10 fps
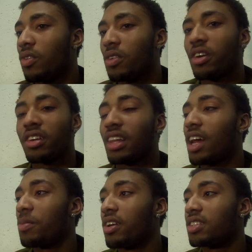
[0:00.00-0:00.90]
We learned a
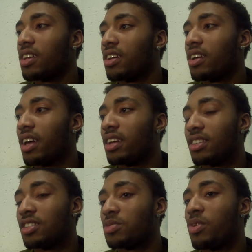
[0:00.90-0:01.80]
lot about each other, and
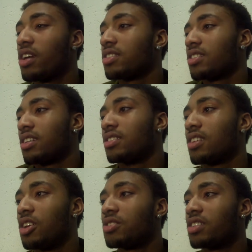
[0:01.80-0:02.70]
it's just brought us
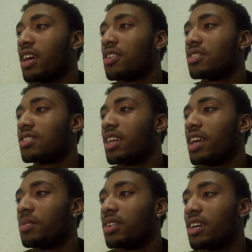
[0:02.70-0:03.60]
closer together as a
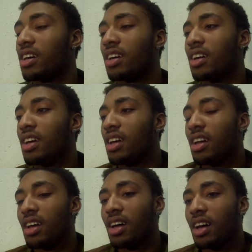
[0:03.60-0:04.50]
team.
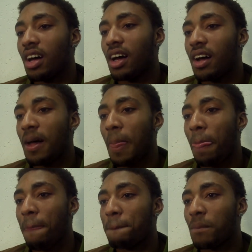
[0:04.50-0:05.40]
And
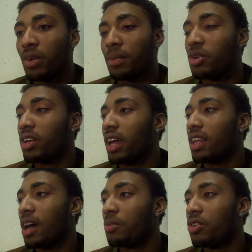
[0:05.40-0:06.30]
we communicate
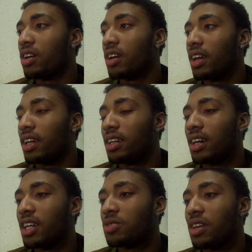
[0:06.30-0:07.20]
a lot more, and
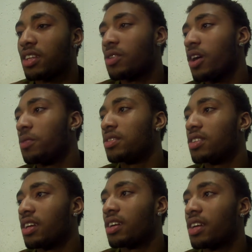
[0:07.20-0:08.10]
that's what I think will help us
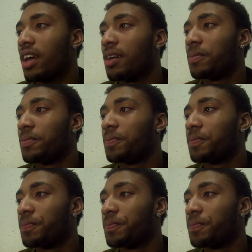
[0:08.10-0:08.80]
in the game.